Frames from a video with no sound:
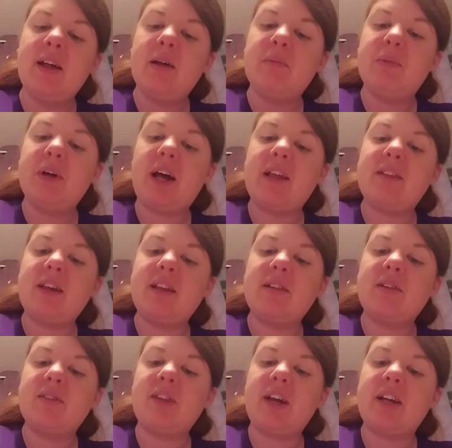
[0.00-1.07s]
But I think
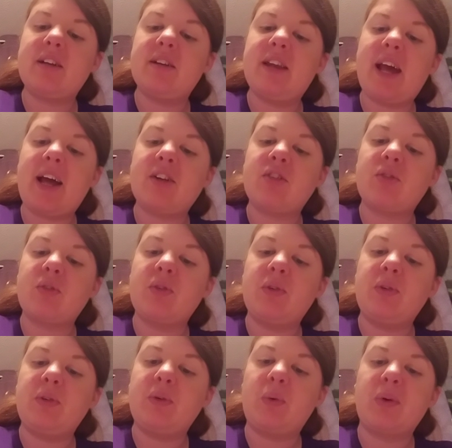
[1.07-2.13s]
there's like
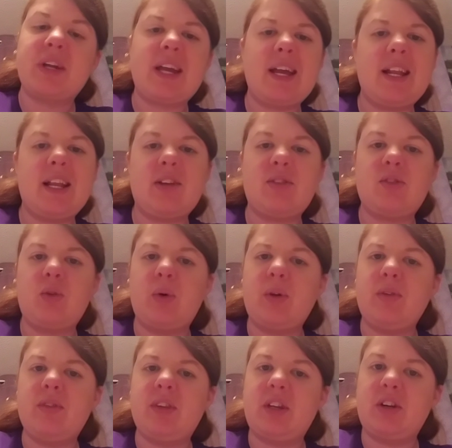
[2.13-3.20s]
natural organic
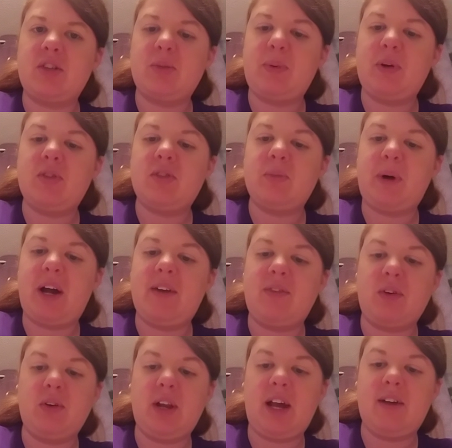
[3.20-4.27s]
soils that you're supposed to buy if
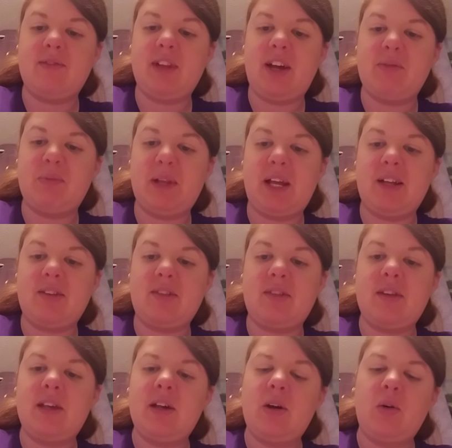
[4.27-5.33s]
you're going to have live plants,
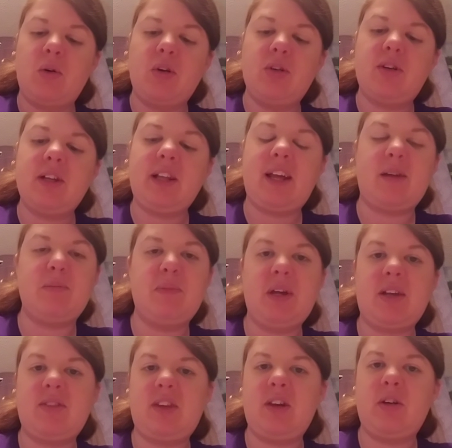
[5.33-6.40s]
or you can like
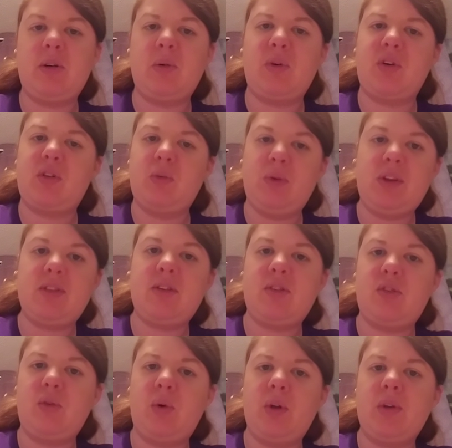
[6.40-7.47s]
mix Eco Earth with the
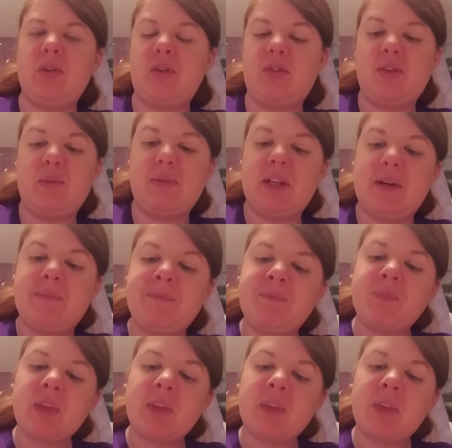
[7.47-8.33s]
soil or something.